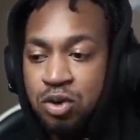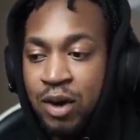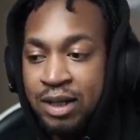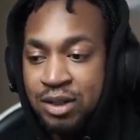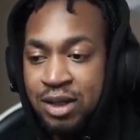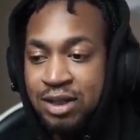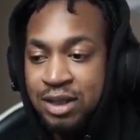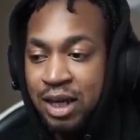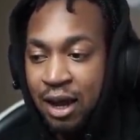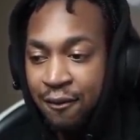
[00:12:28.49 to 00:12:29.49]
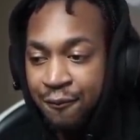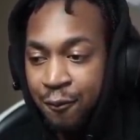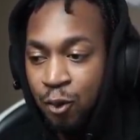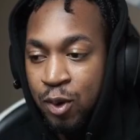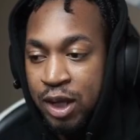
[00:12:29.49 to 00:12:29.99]
You guys are gonna see how
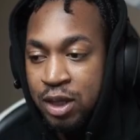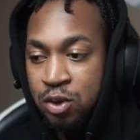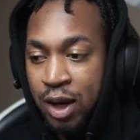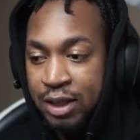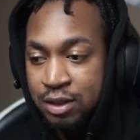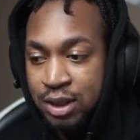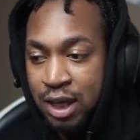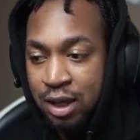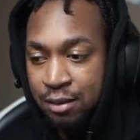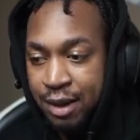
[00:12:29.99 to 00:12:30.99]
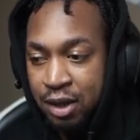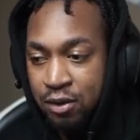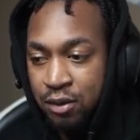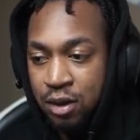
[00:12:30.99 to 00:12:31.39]
quickly you guys are taking them out